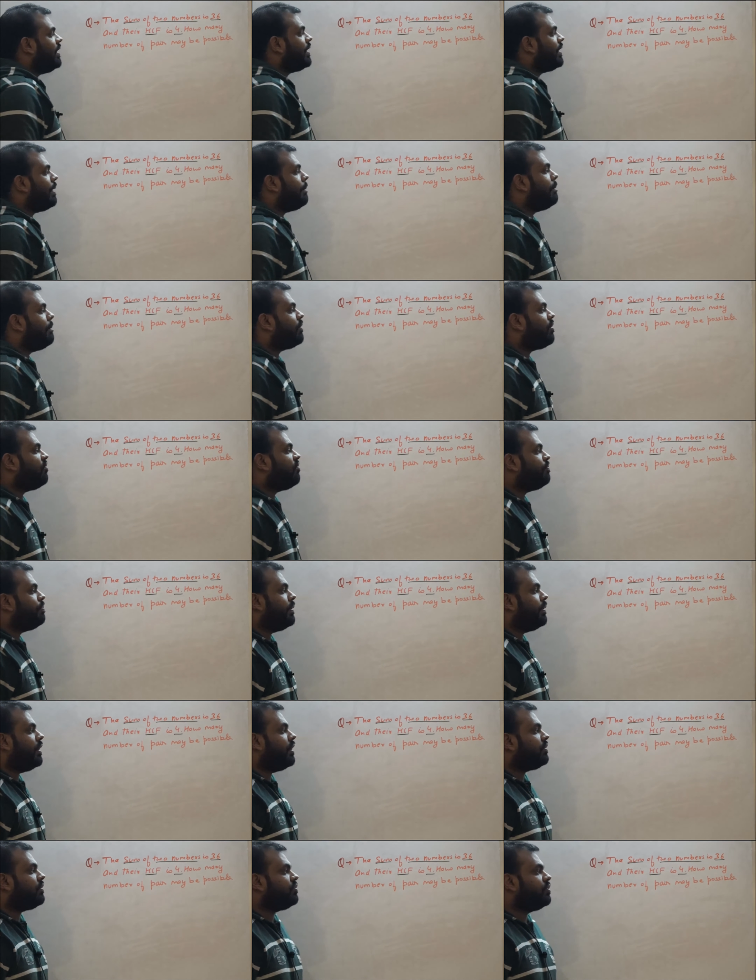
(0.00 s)
number of
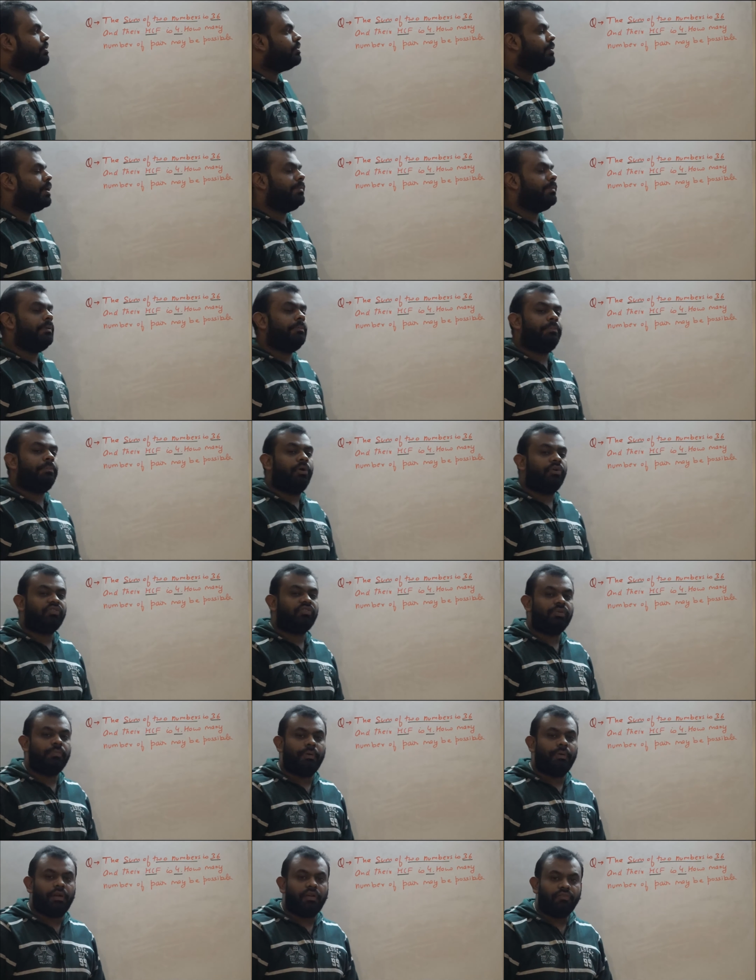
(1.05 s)
pairs may be
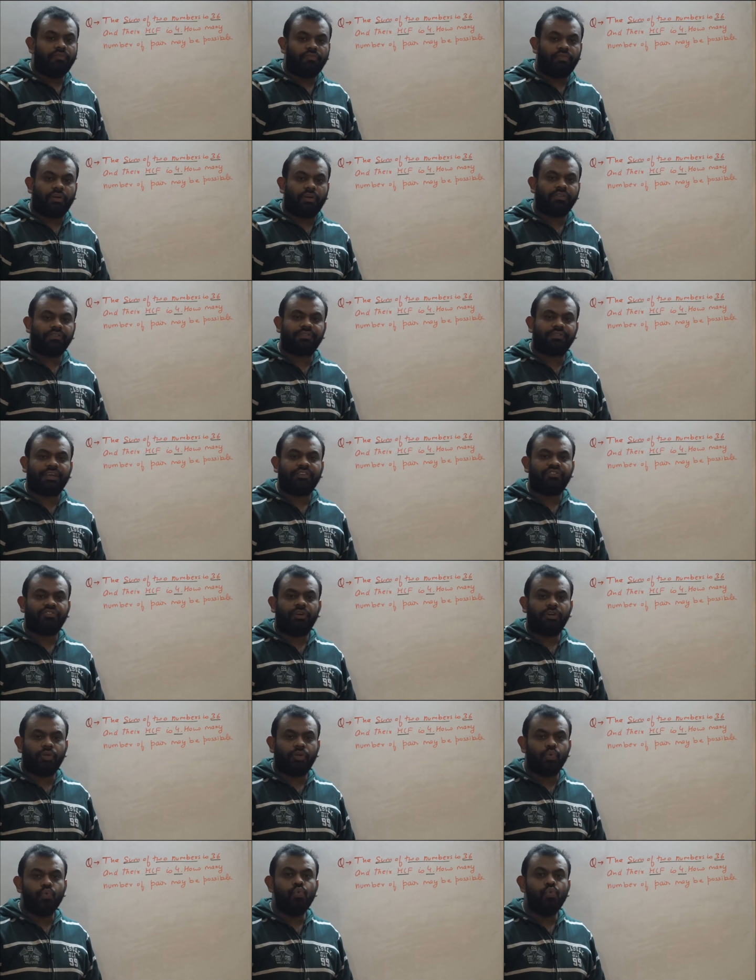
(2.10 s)
possible for such
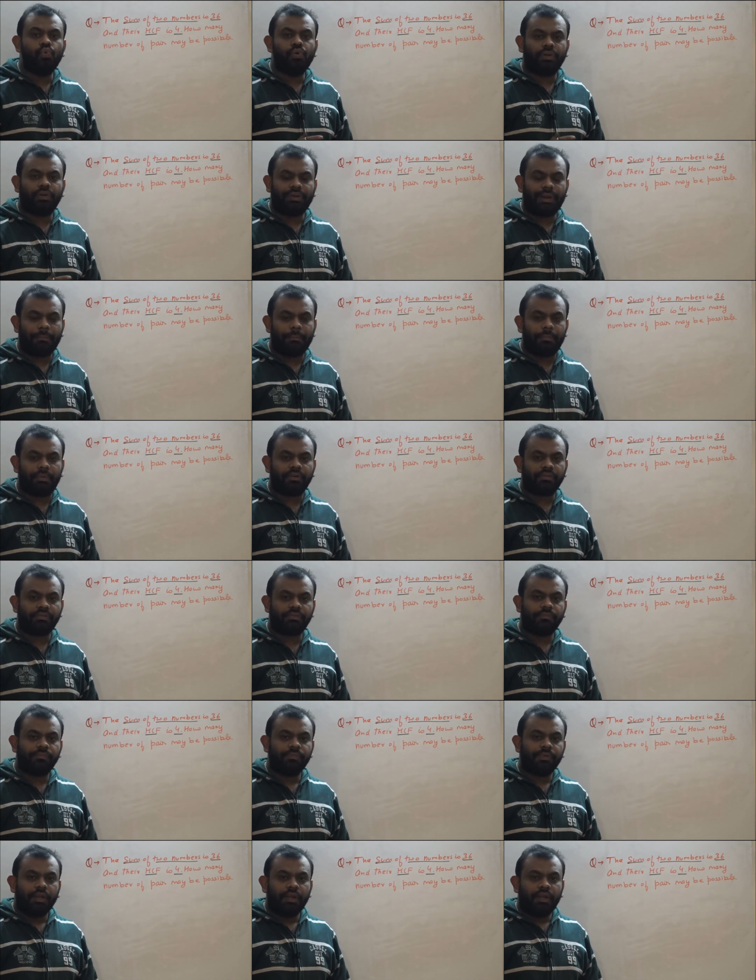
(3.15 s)
two numbers?